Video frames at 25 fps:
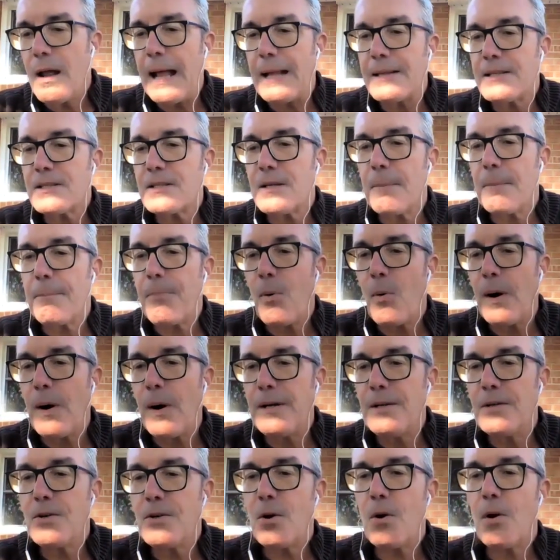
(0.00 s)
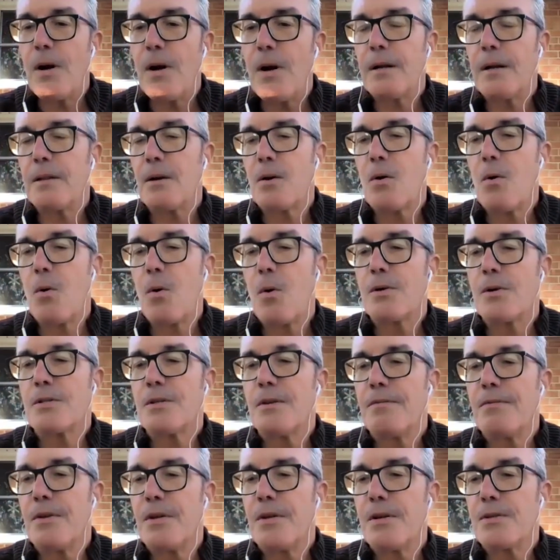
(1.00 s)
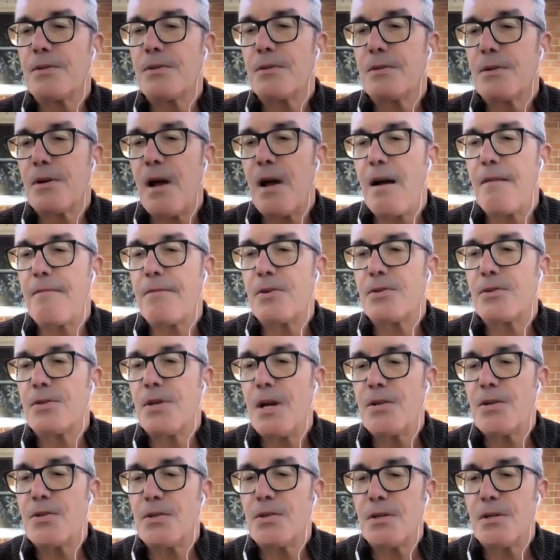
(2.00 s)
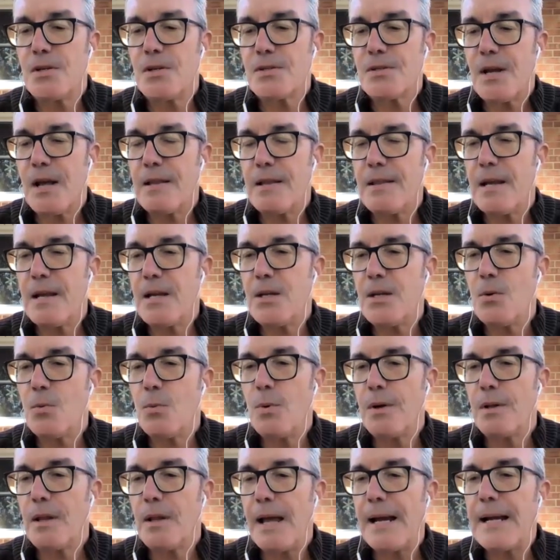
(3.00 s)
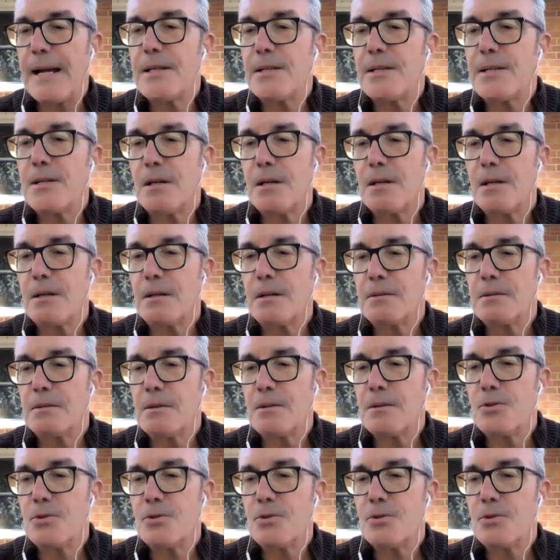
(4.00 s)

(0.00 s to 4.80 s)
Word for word: at some point during the course of this conversation decide that you would like to